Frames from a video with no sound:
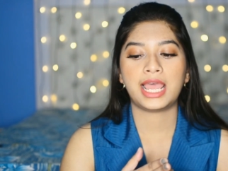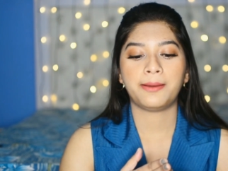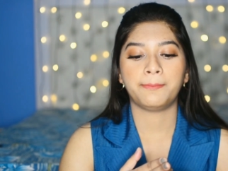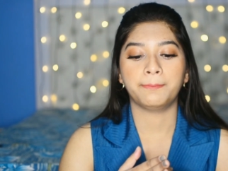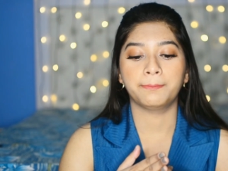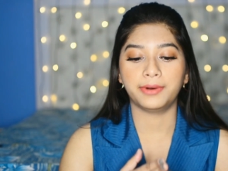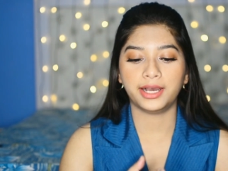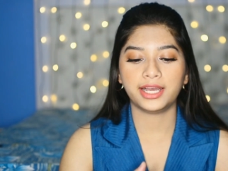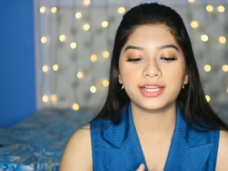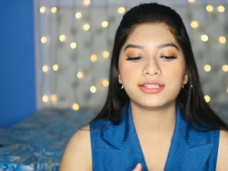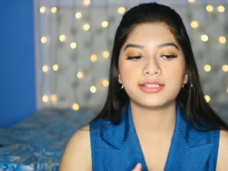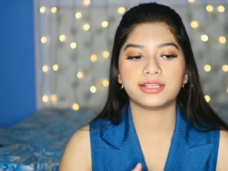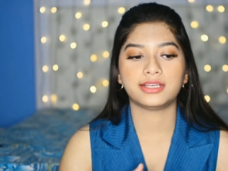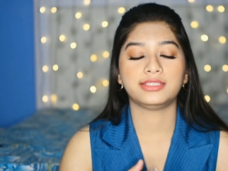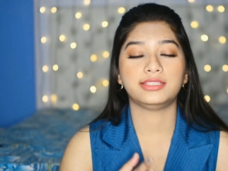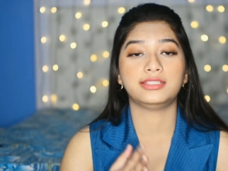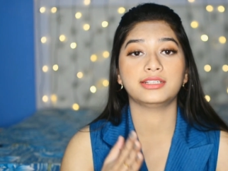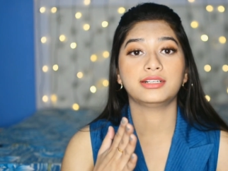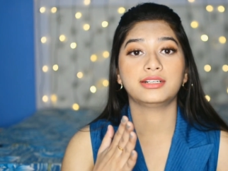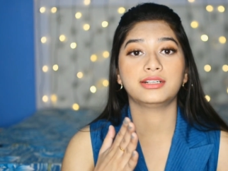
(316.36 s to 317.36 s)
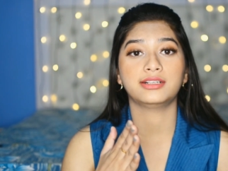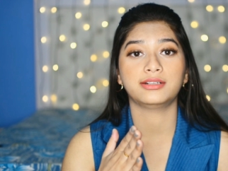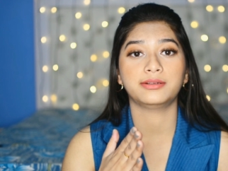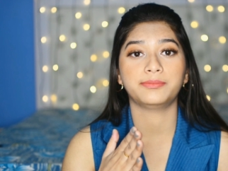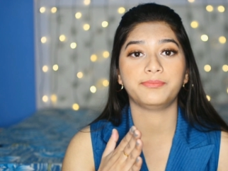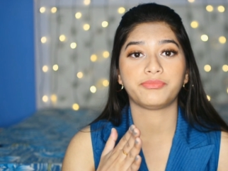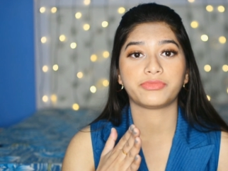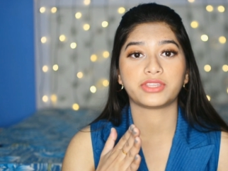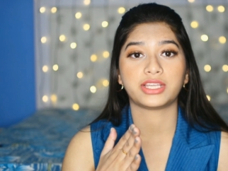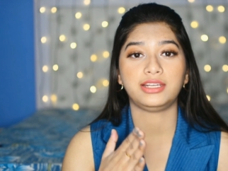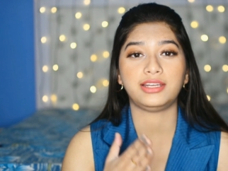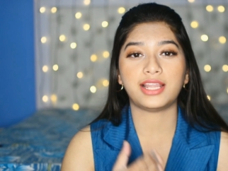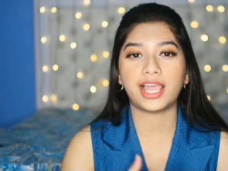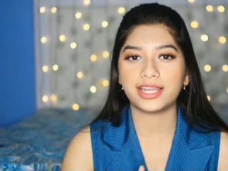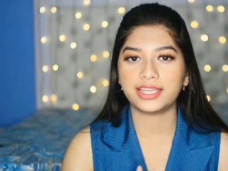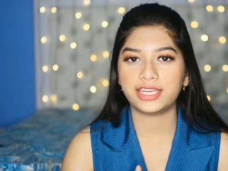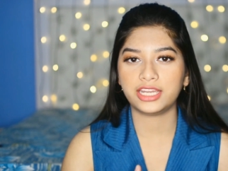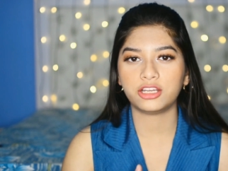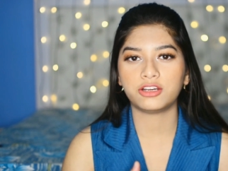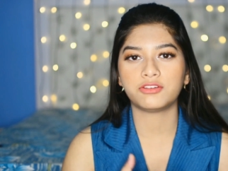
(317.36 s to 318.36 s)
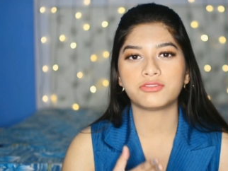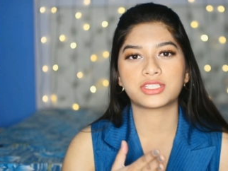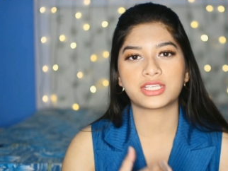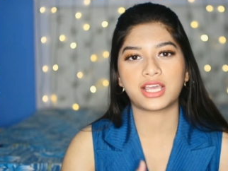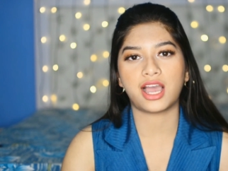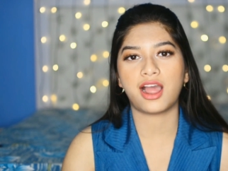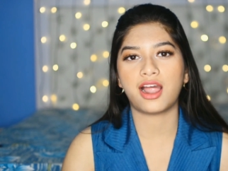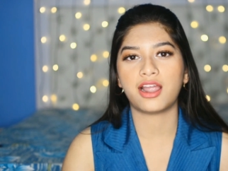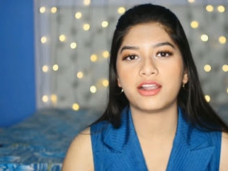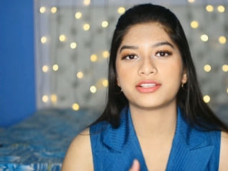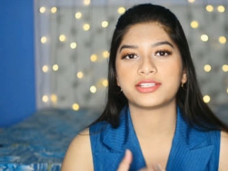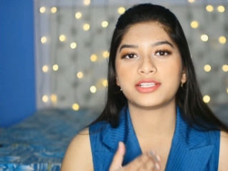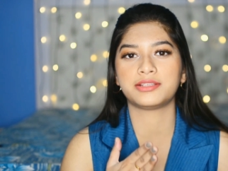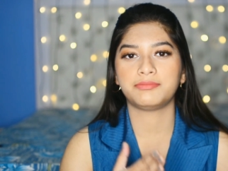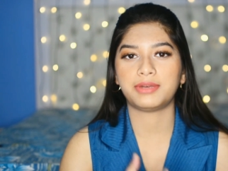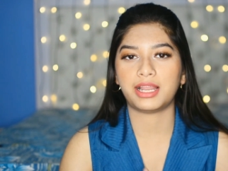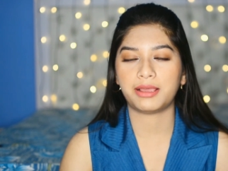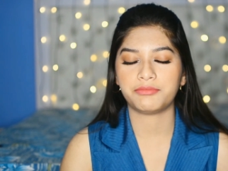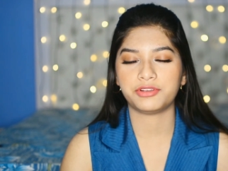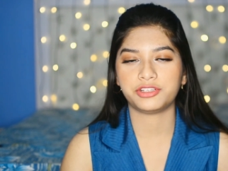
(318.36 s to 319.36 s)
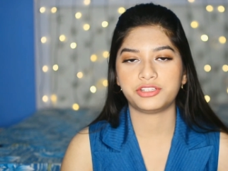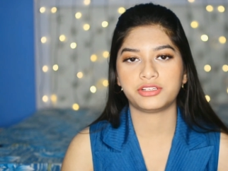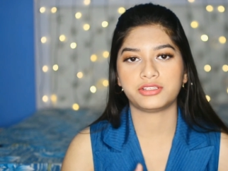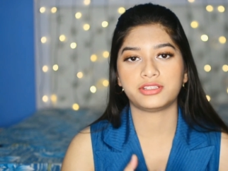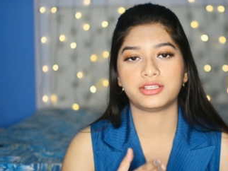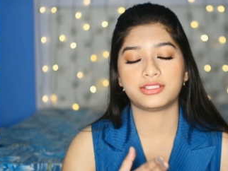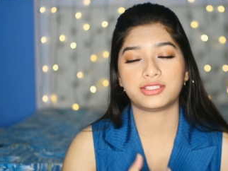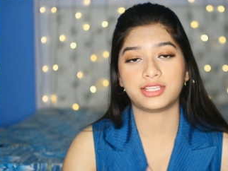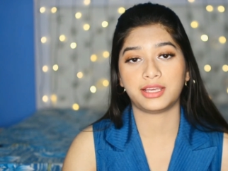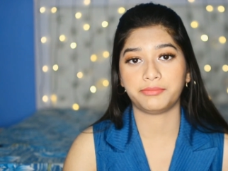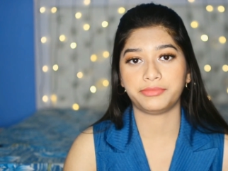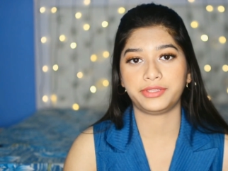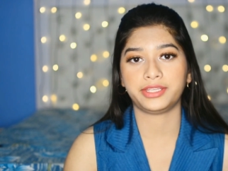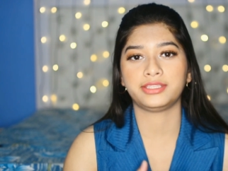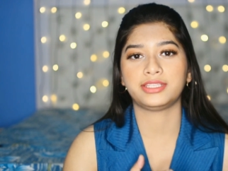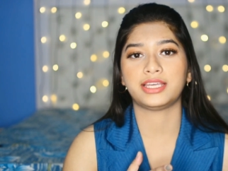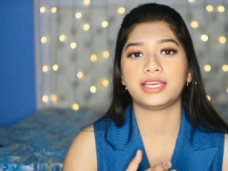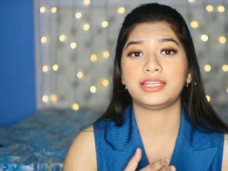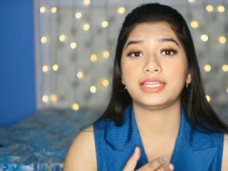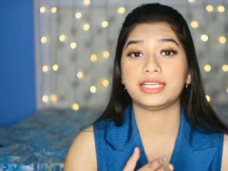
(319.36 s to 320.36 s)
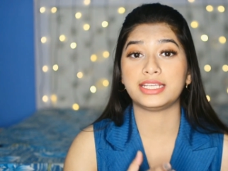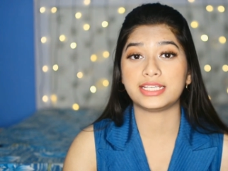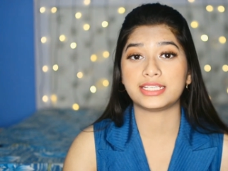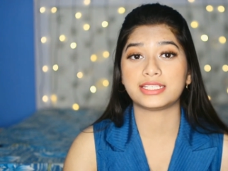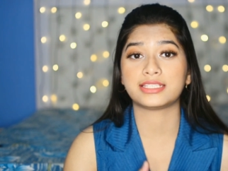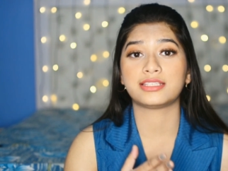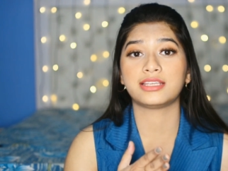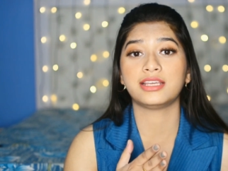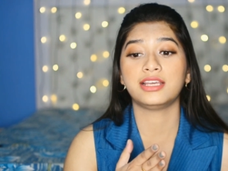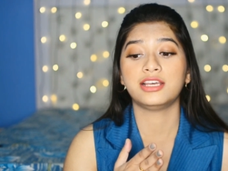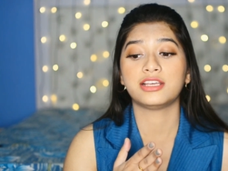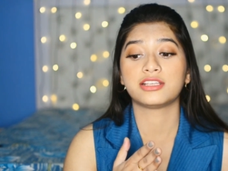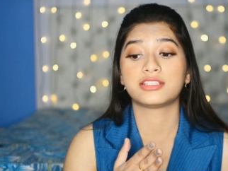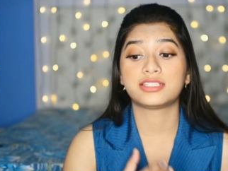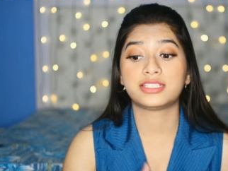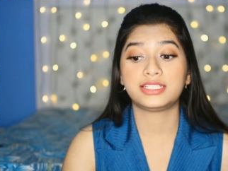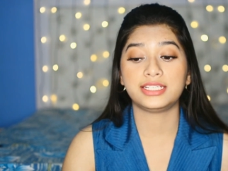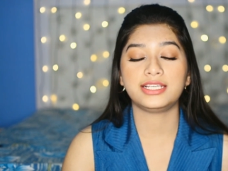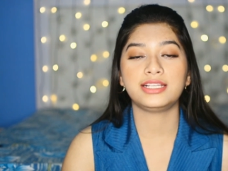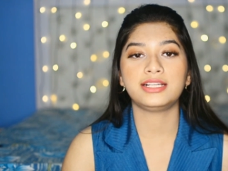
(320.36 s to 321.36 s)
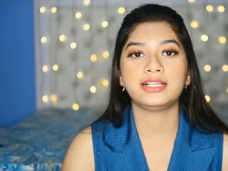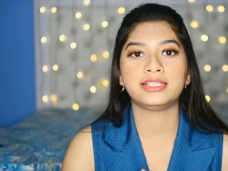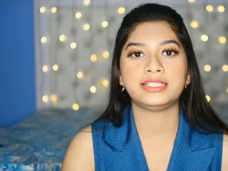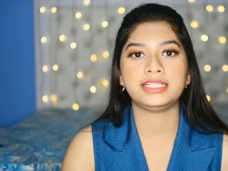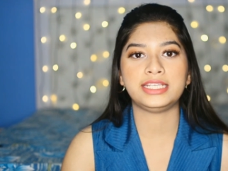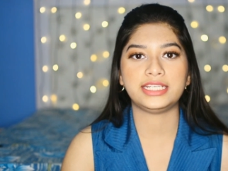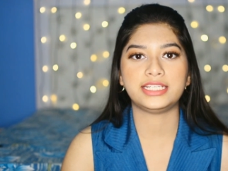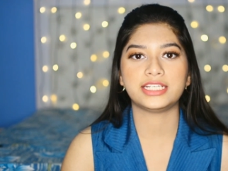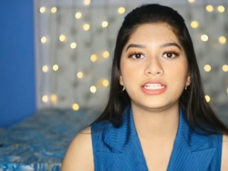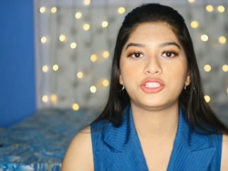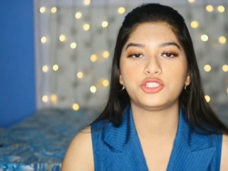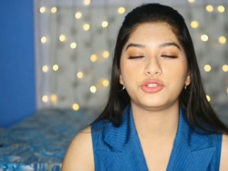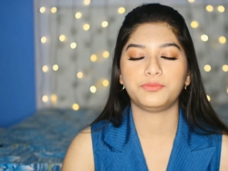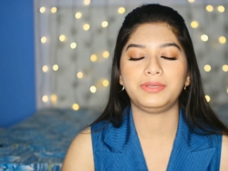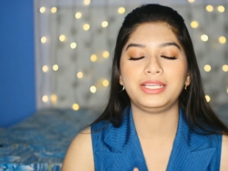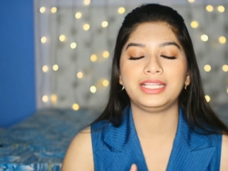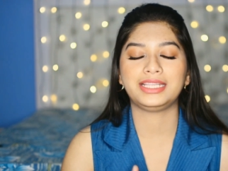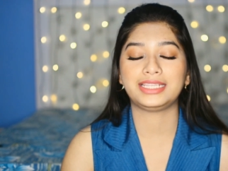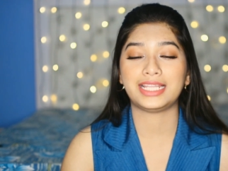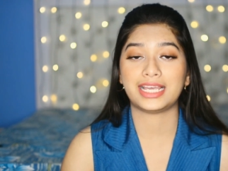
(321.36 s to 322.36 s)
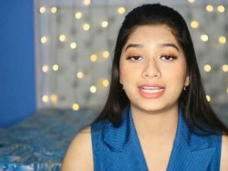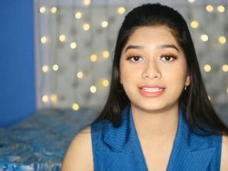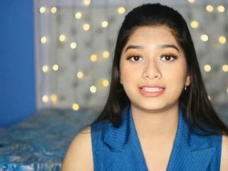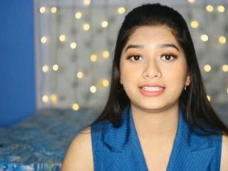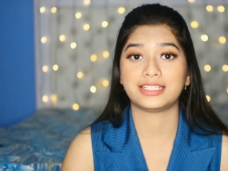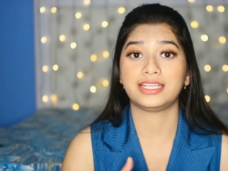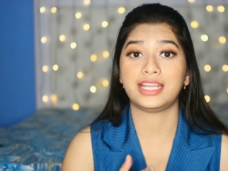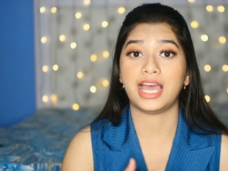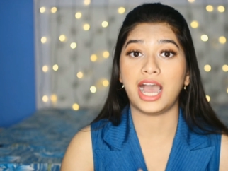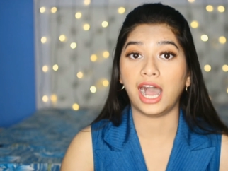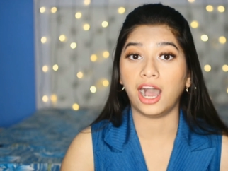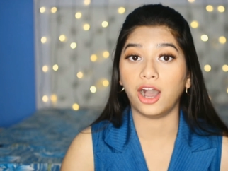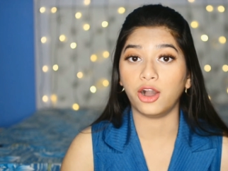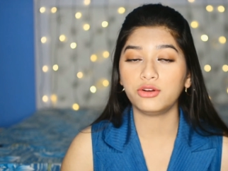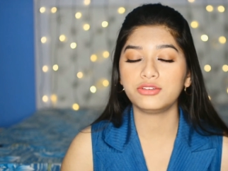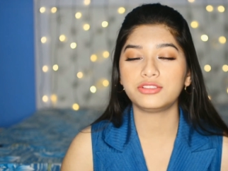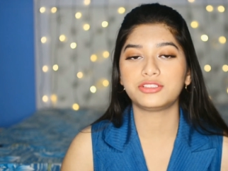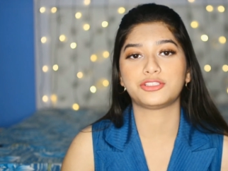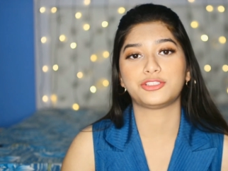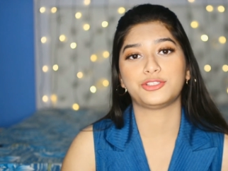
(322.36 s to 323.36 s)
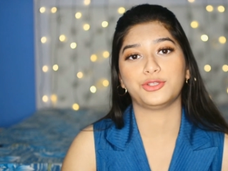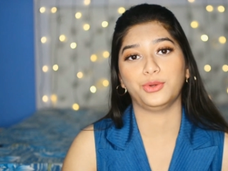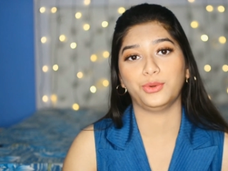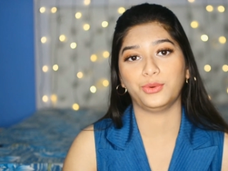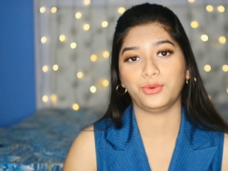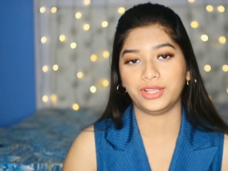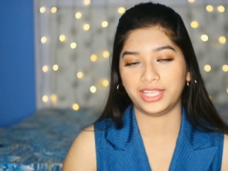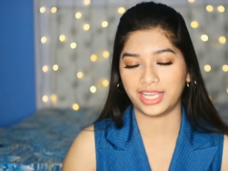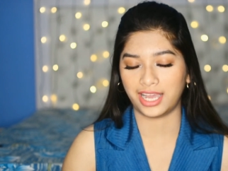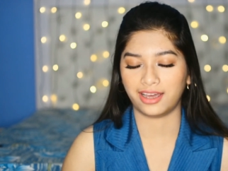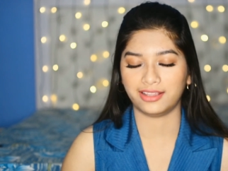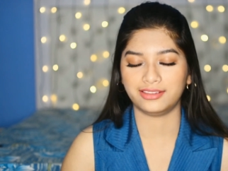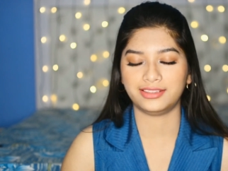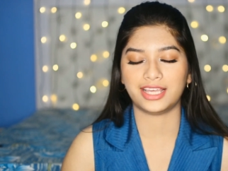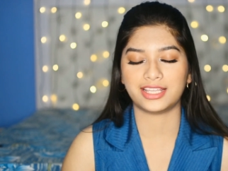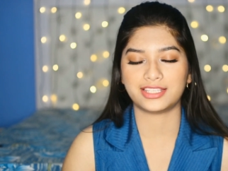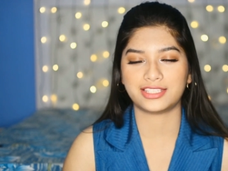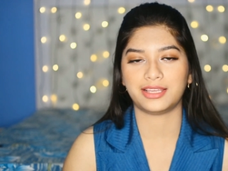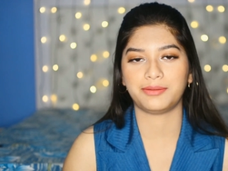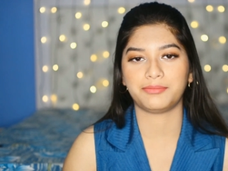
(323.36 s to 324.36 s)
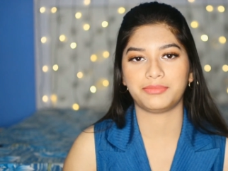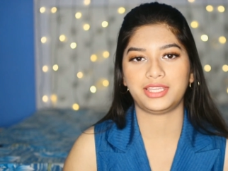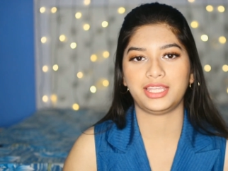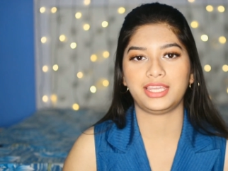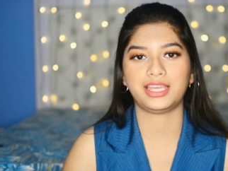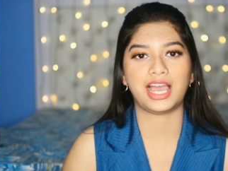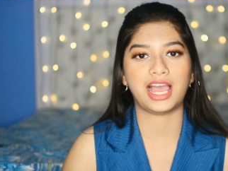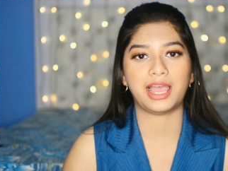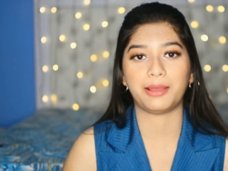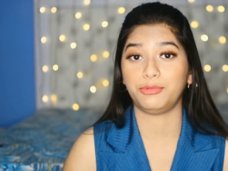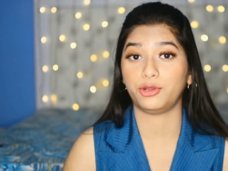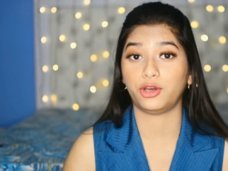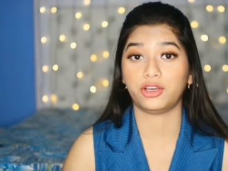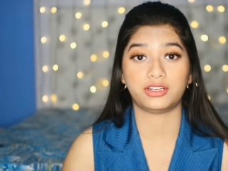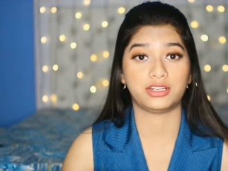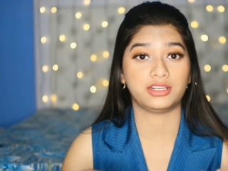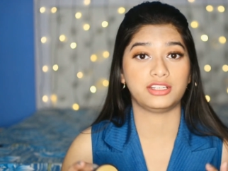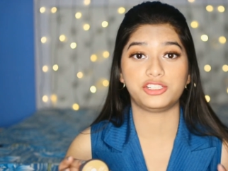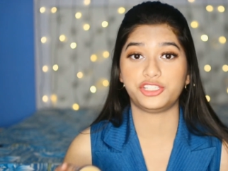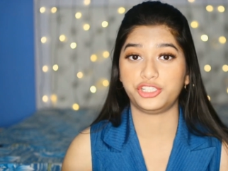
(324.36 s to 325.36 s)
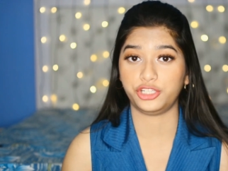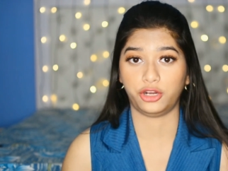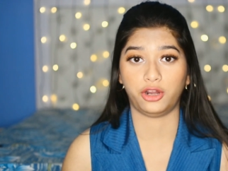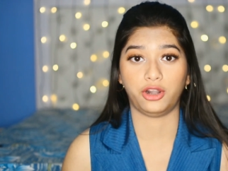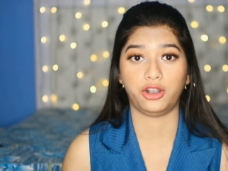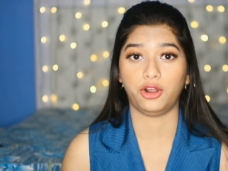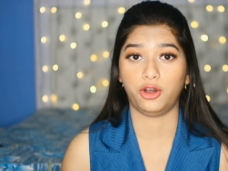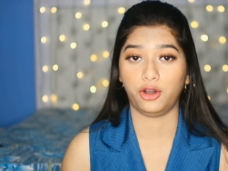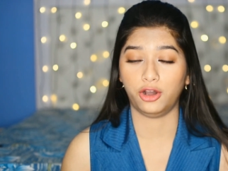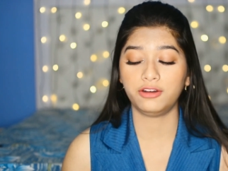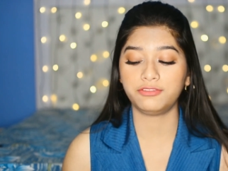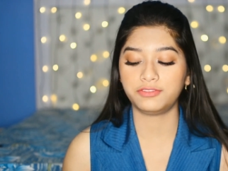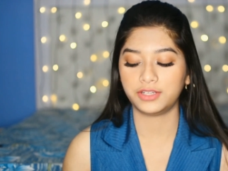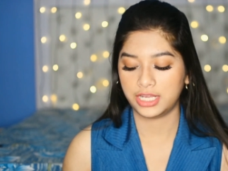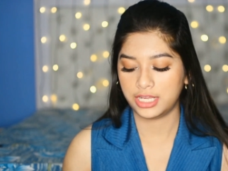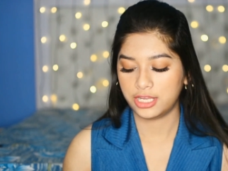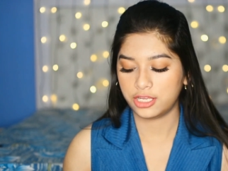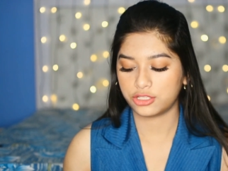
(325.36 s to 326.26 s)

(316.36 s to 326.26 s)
but the lightening of scars and blemishes is something that is still needed to be tested out. So yeah, that's something I'm not sure of.